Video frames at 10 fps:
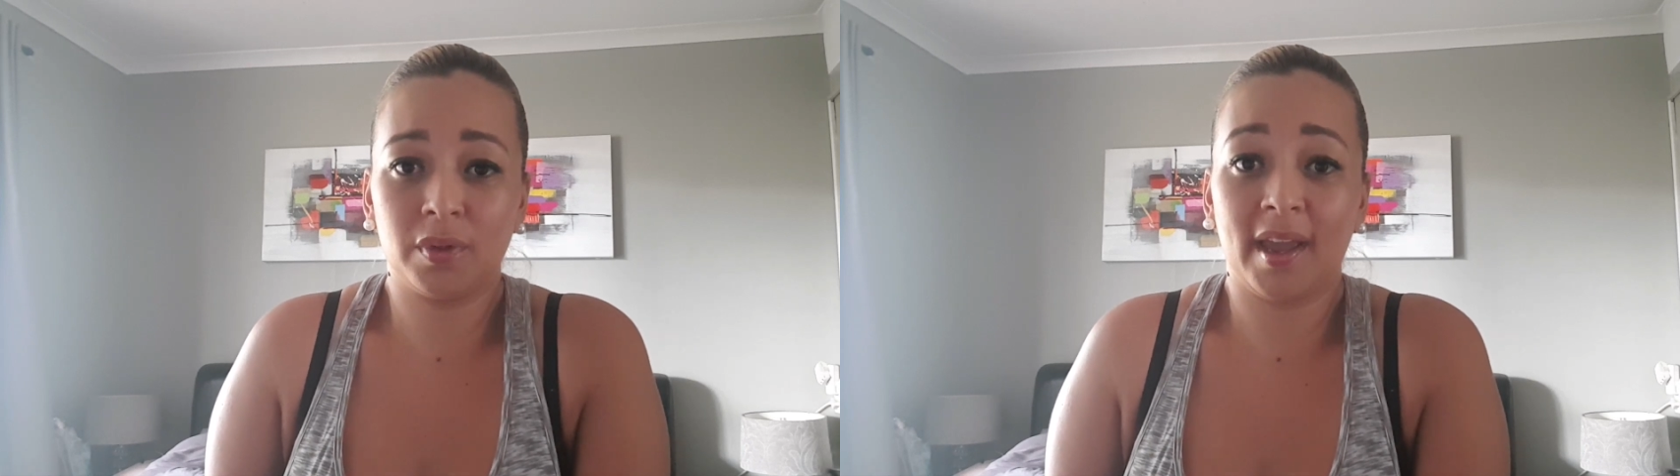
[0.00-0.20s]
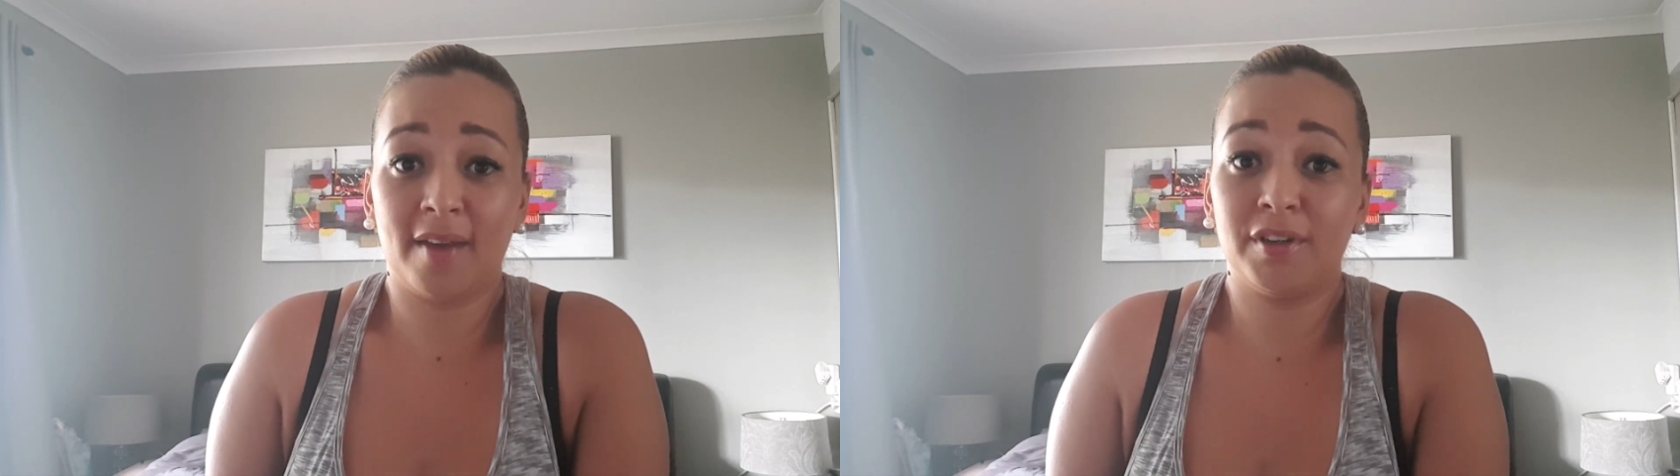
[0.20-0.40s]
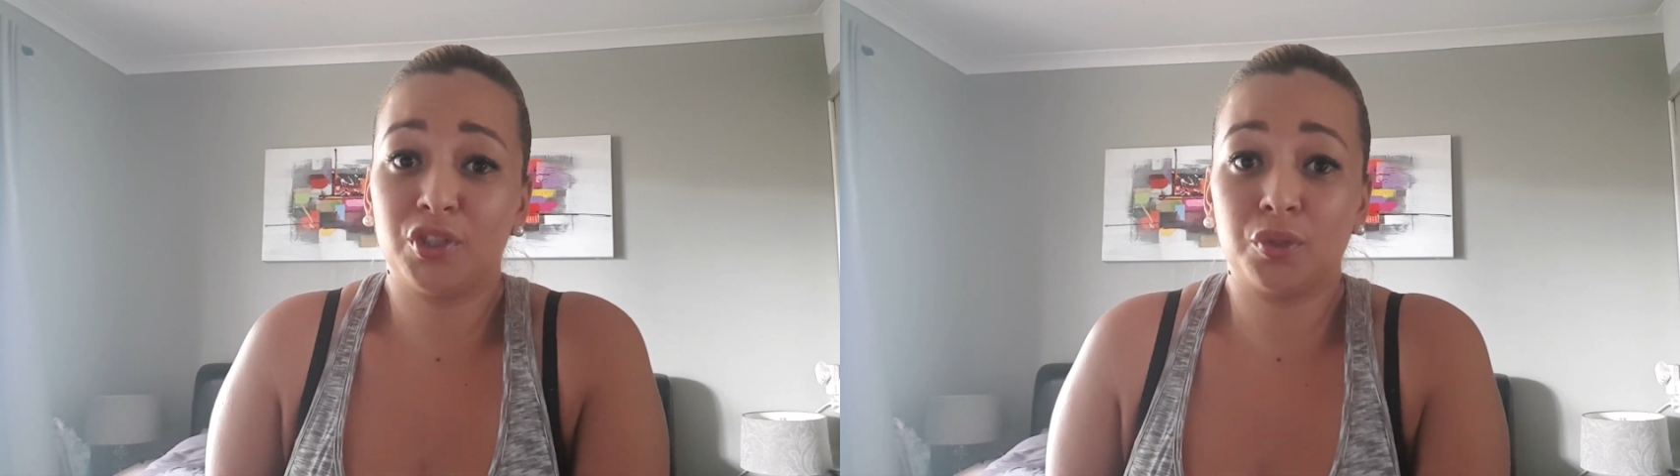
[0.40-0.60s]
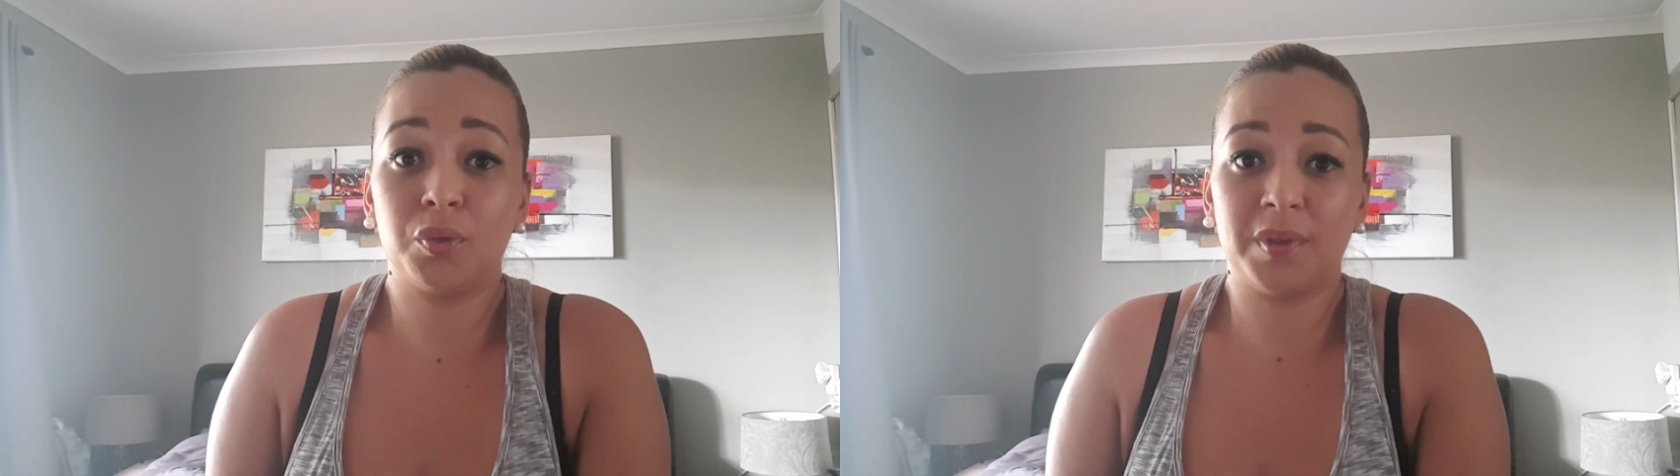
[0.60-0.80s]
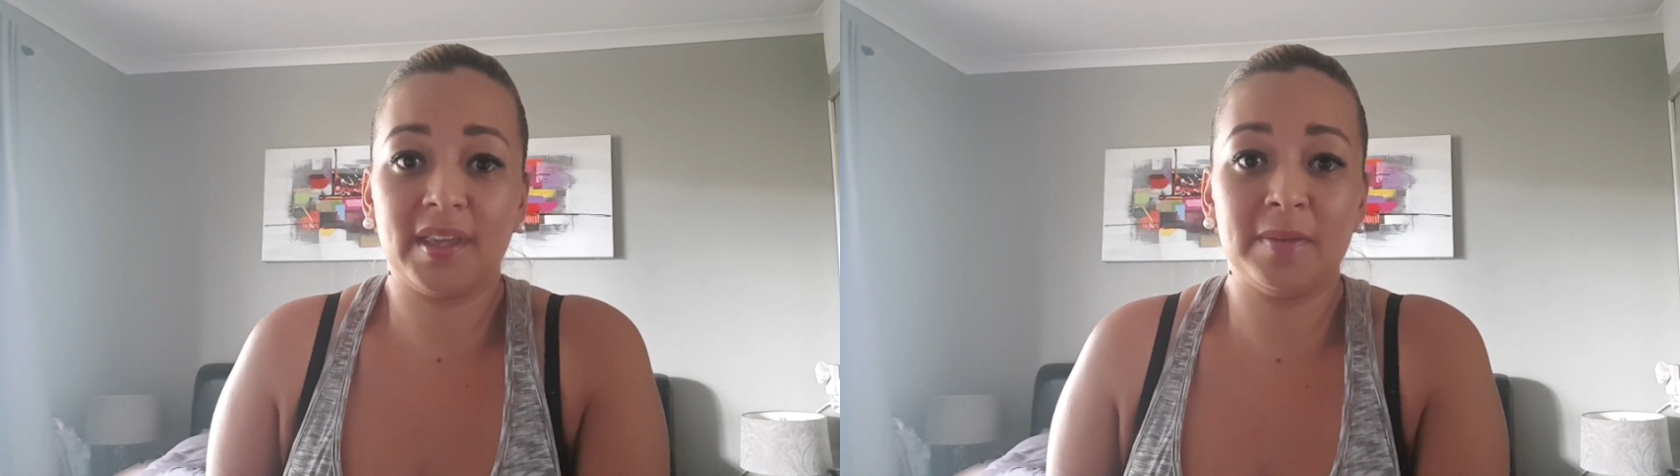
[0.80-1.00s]
an average
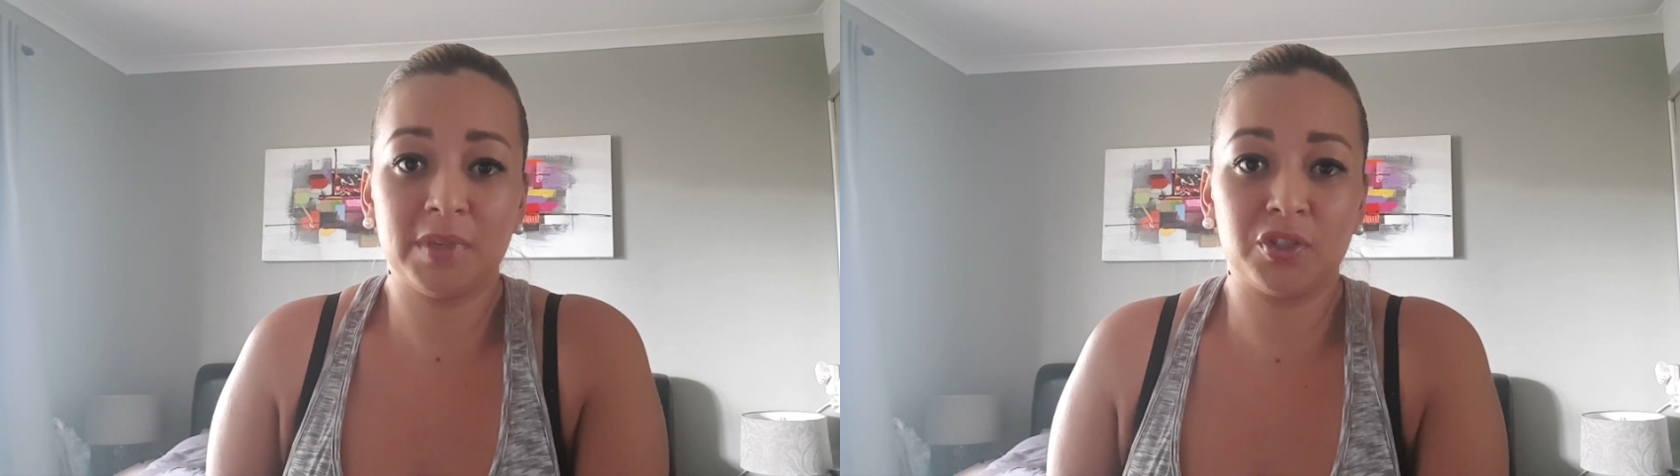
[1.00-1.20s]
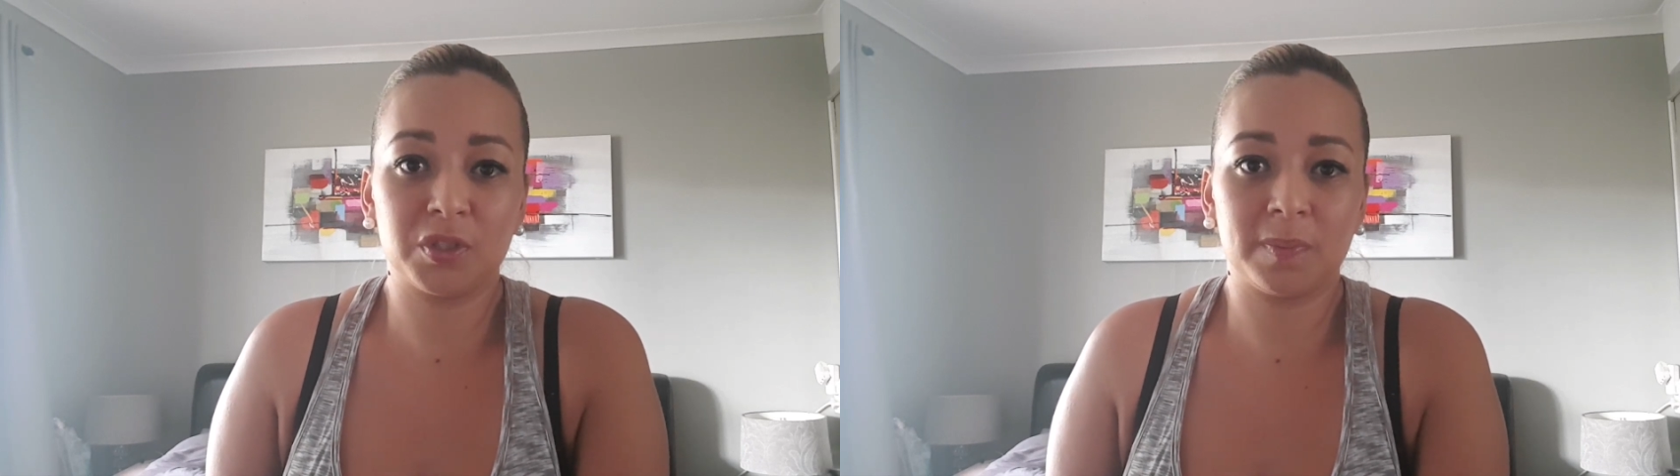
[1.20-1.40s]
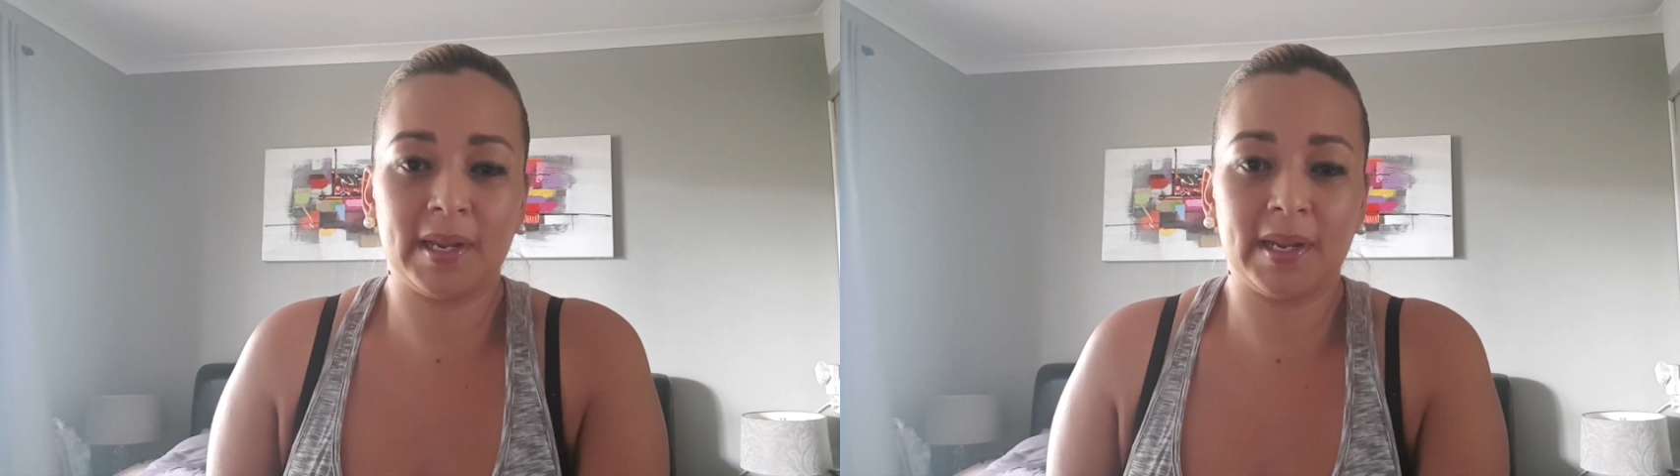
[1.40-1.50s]
school within Mitchell's